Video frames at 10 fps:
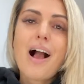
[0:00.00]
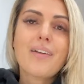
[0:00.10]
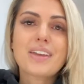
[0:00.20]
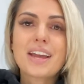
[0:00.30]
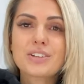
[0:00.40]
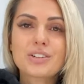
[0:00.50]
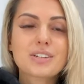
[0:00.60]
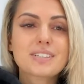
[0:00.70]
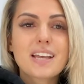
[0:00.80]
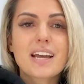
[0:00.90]
And then, you
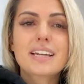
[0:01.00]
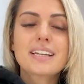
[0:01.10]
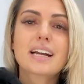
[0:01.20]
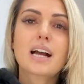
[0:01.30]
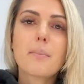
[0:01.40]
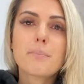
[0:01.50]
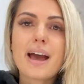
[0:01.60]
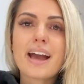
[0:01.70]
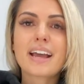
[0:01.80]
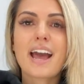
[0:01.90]
know, second, I come
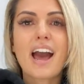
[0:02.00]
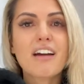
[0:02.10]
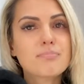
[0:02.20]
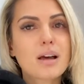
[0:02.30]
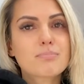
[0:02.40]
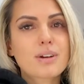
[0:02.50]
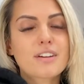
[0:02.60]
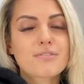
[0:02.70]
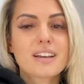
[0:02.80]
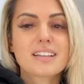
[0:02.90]
back, have my
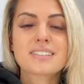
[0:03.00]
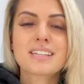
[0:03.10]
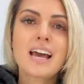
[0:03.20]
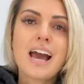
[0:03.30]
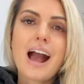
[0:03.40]
breakfast,